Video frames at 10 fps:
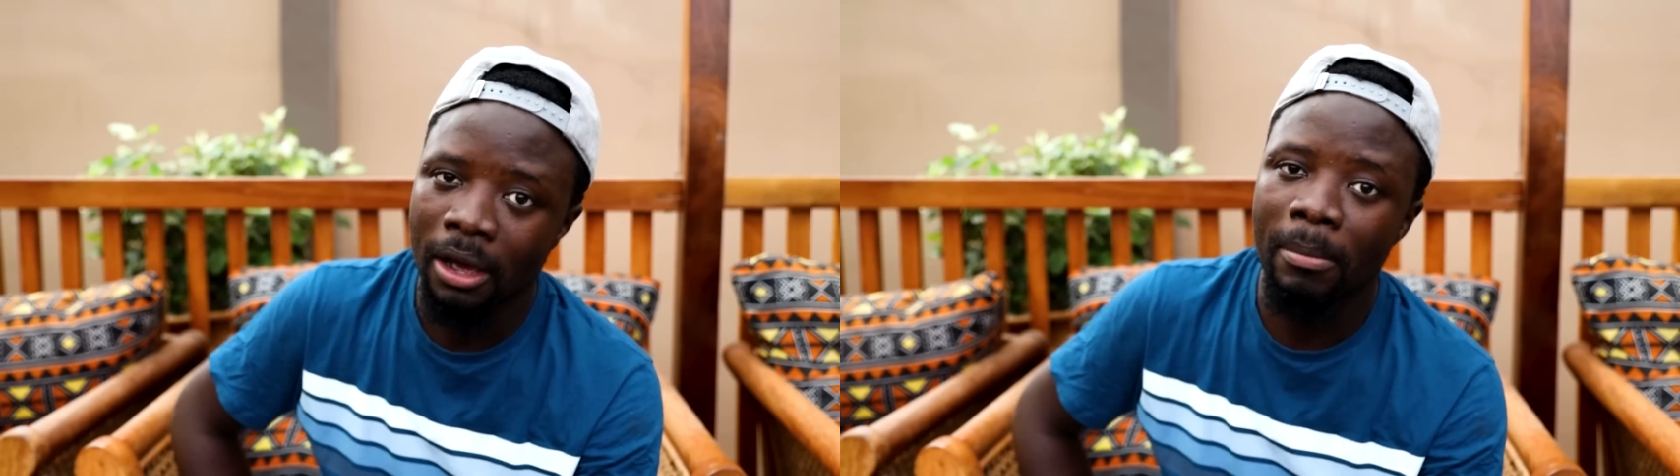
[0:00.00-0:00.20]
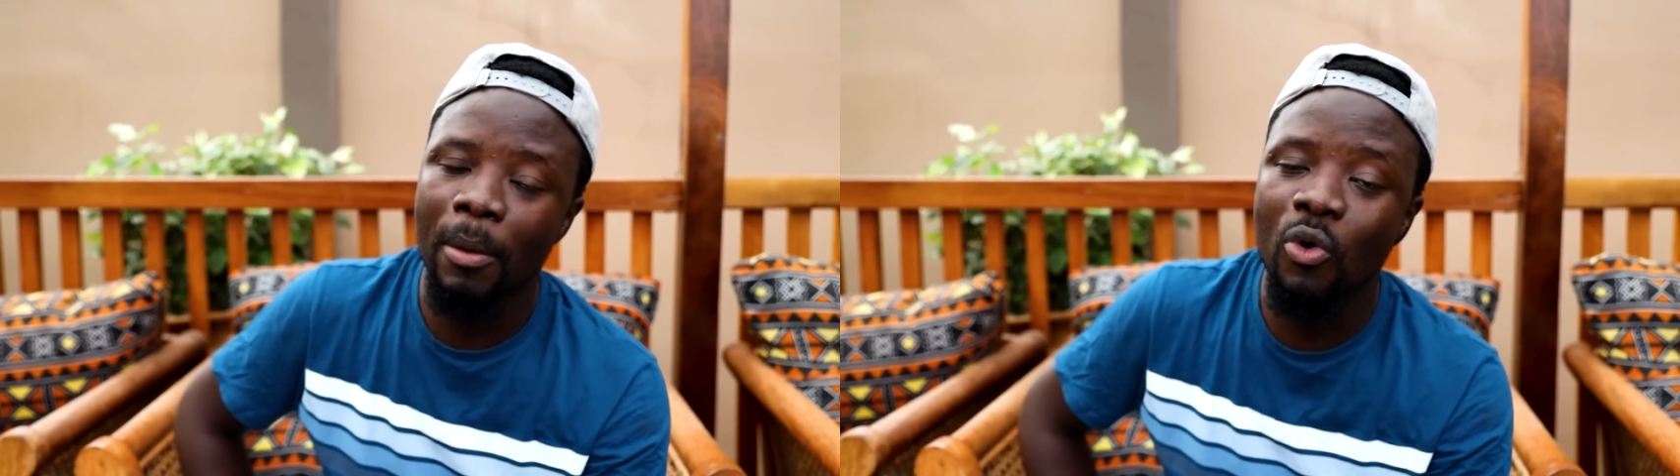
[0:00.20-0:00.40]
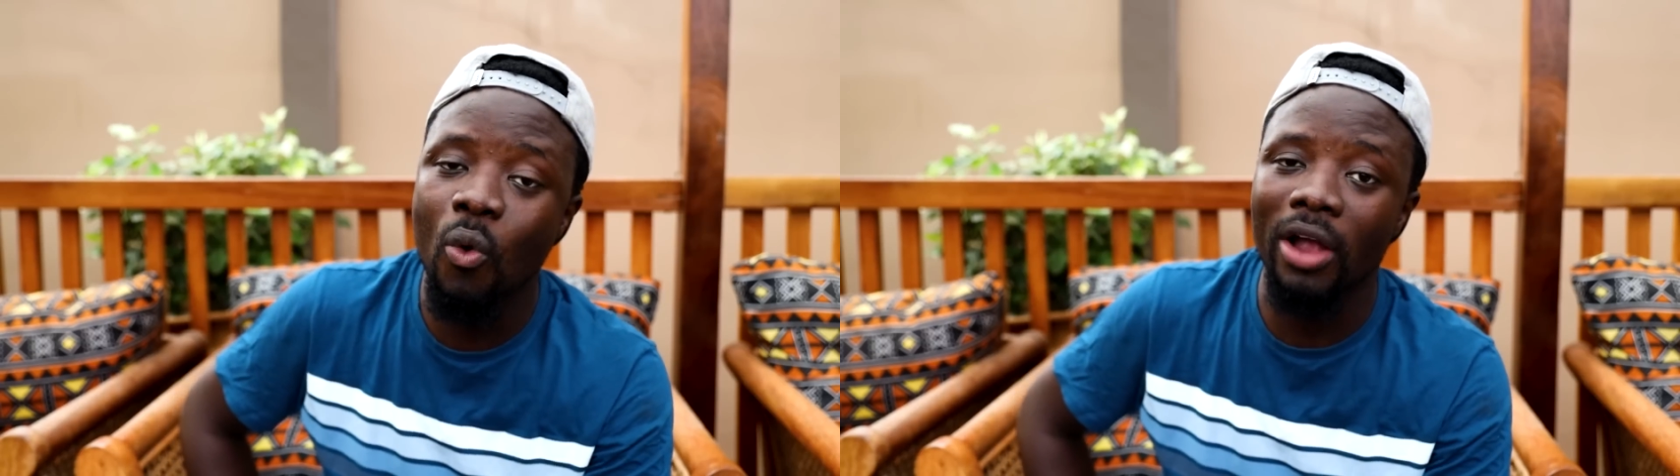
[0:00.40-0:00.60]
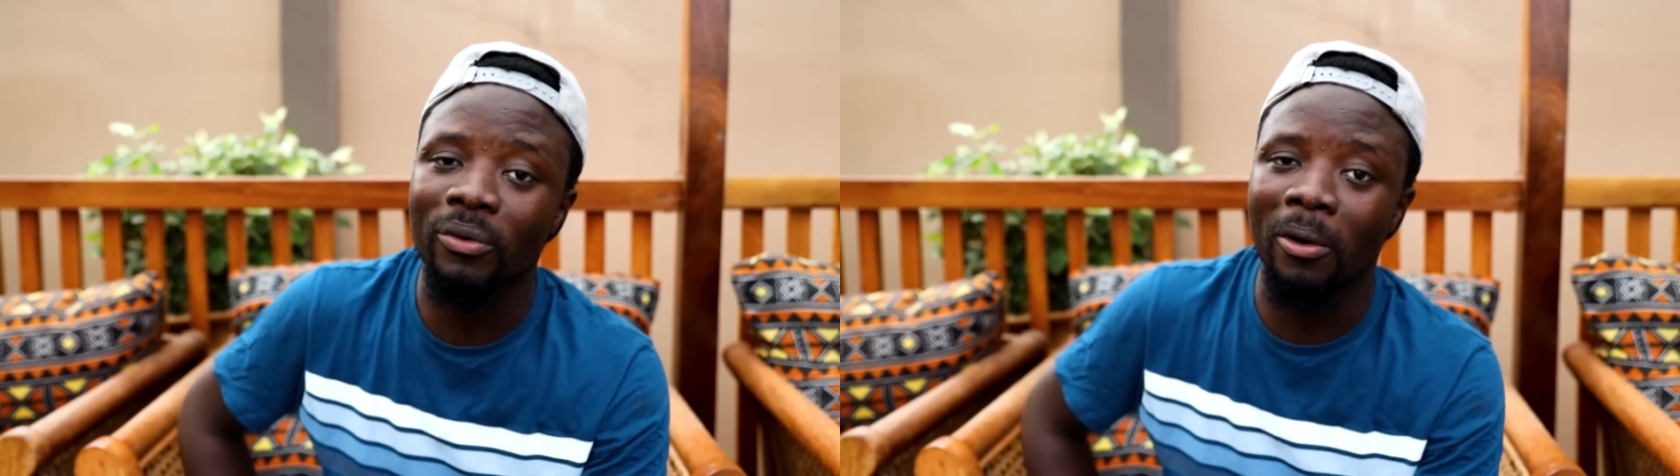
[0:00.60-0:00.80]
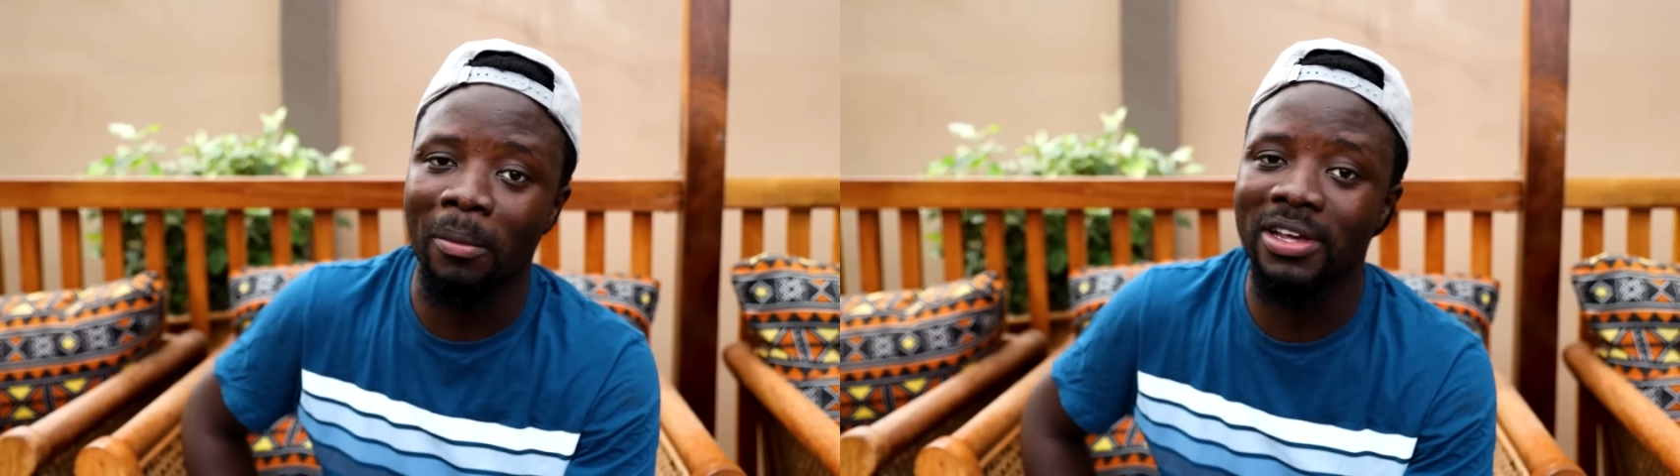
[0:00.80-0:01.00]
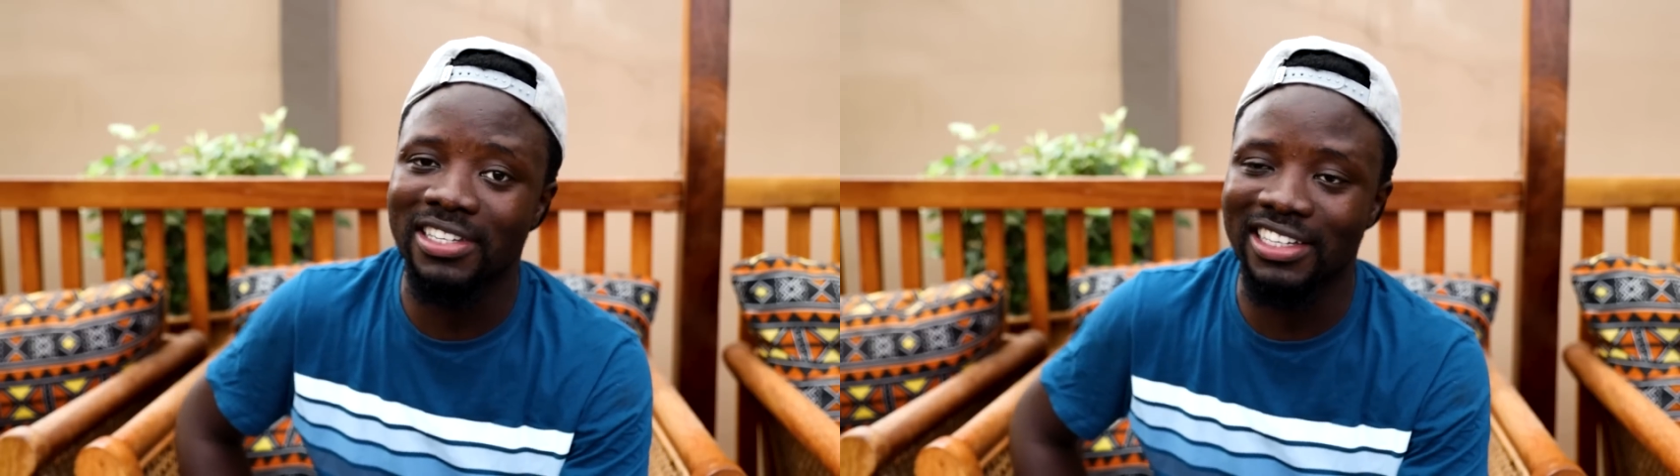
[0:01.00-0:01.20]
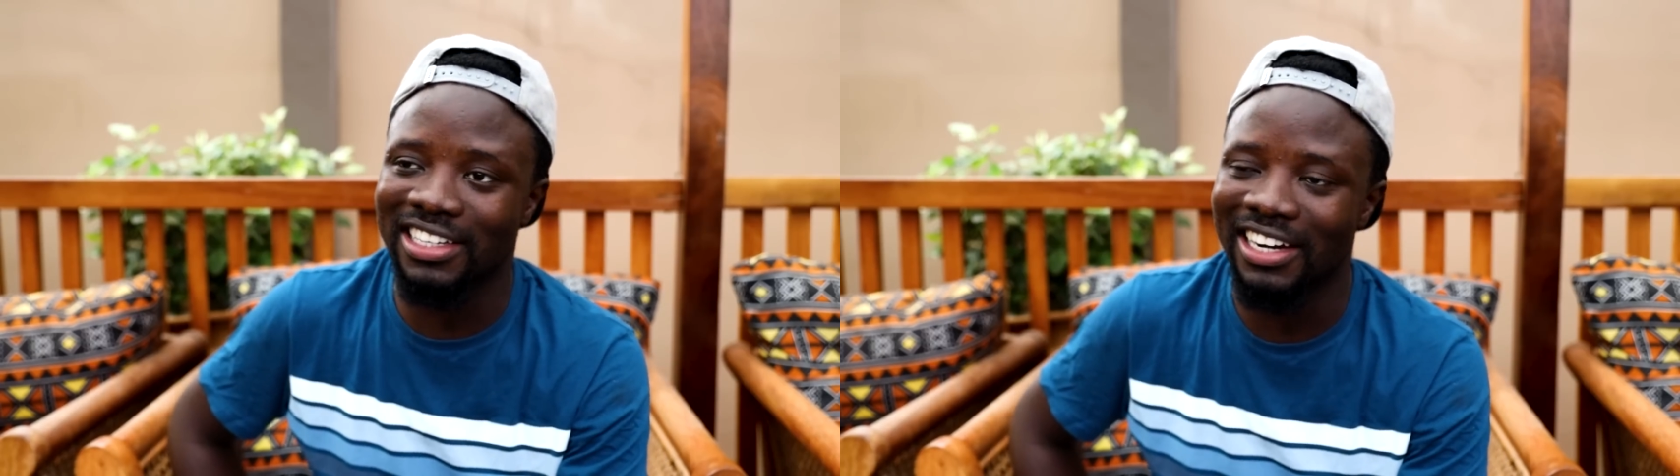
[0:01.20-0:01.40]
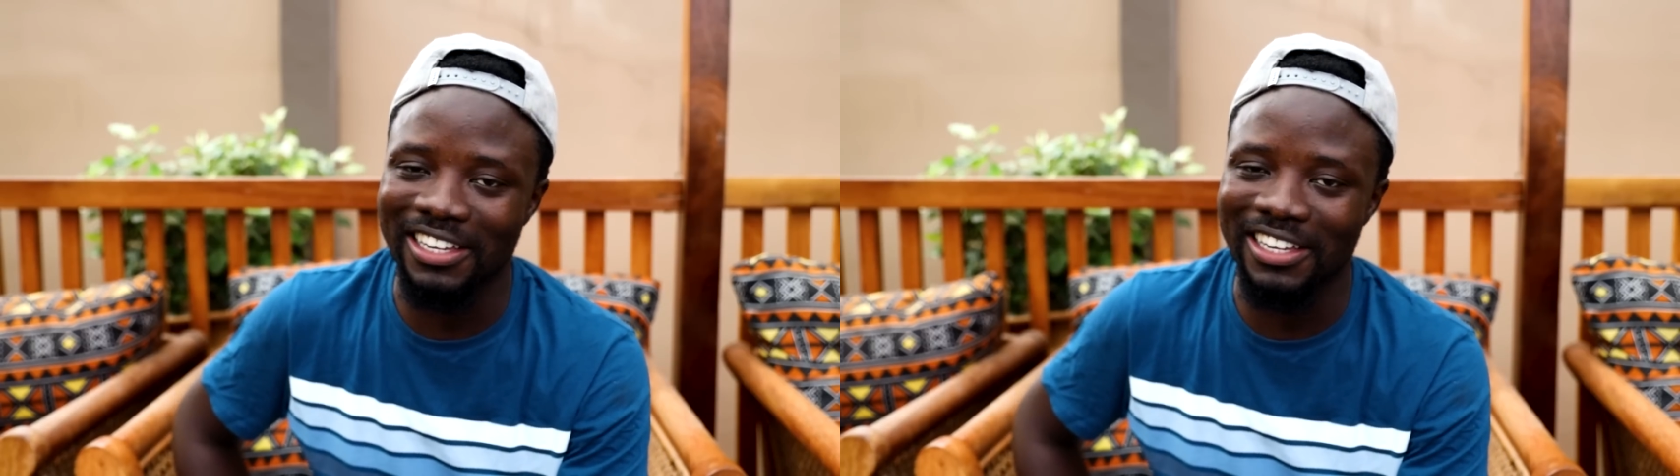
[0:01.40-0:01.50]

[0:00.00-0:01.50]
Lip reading: My mum wadjo comment section